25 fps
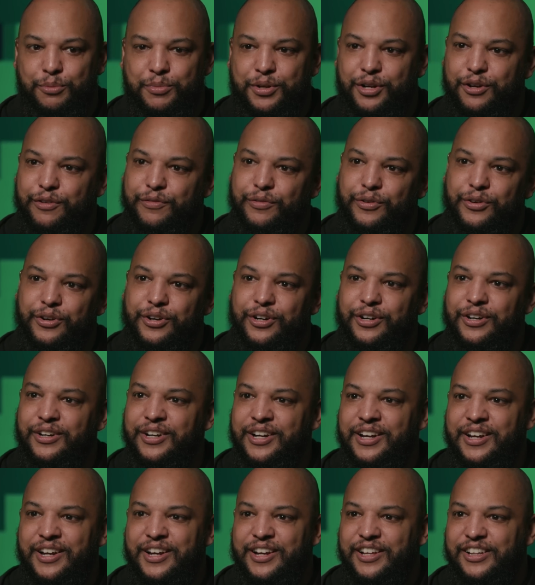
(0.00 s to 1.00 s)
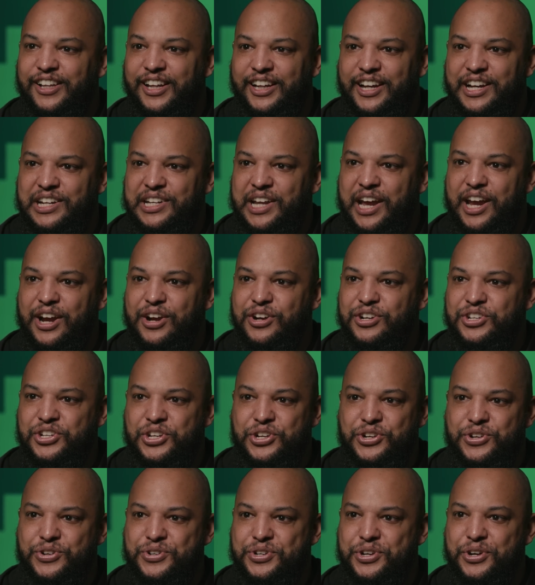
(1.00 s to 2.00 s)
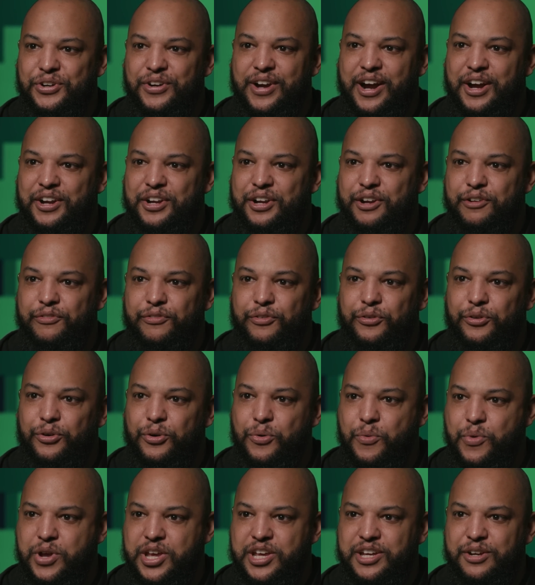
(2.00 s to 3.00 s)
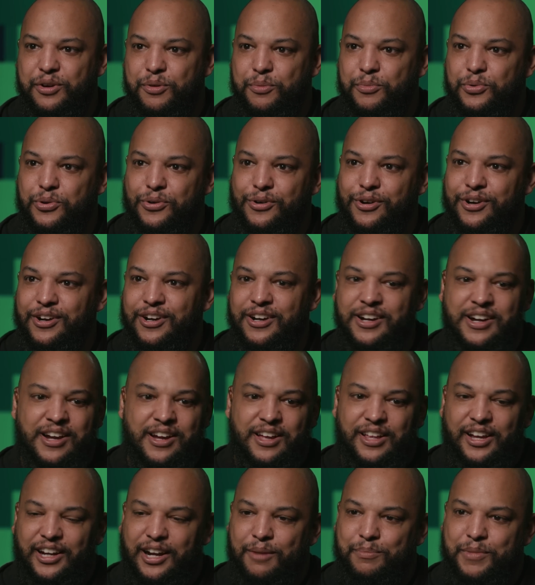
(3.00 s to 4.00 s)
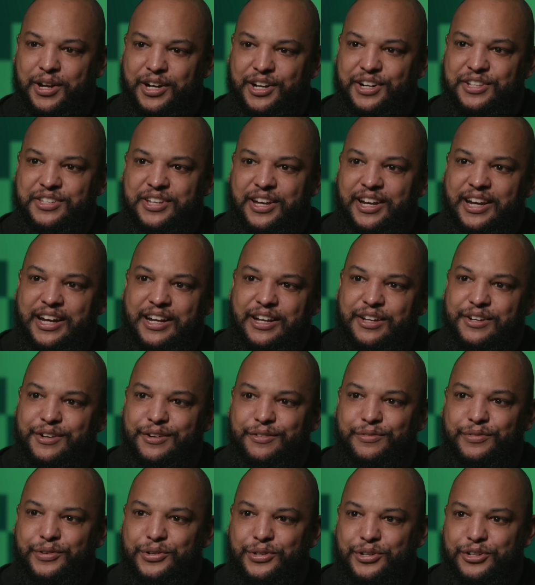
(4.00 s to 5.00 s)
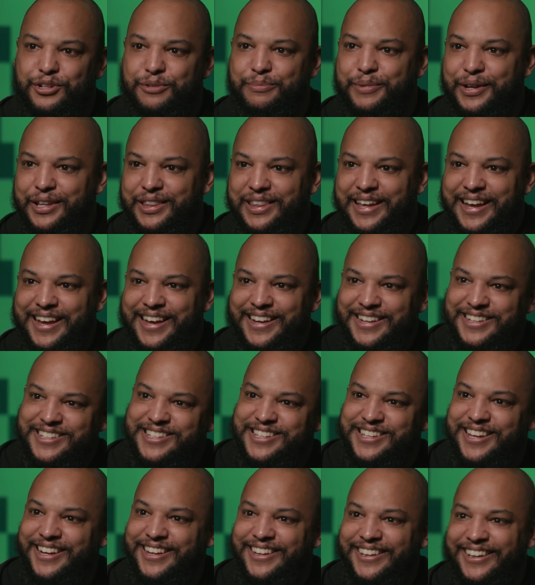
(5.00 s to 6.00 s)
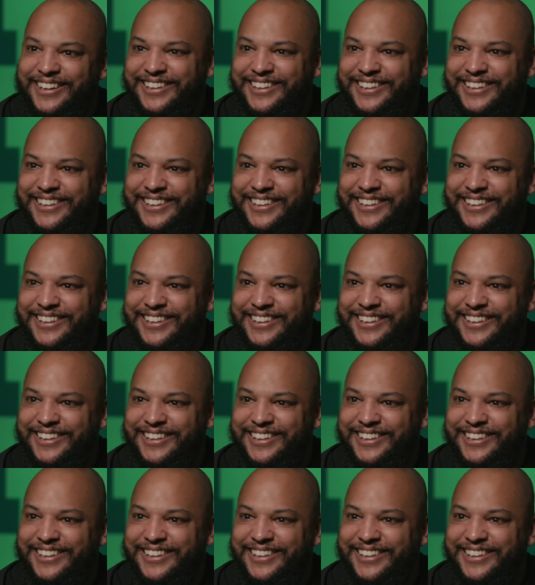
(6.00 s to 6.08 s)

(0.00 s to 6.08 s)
I'm here for like a day or two. You're out here for a week or more. Like, I'm not going to take any of your food, but thanks.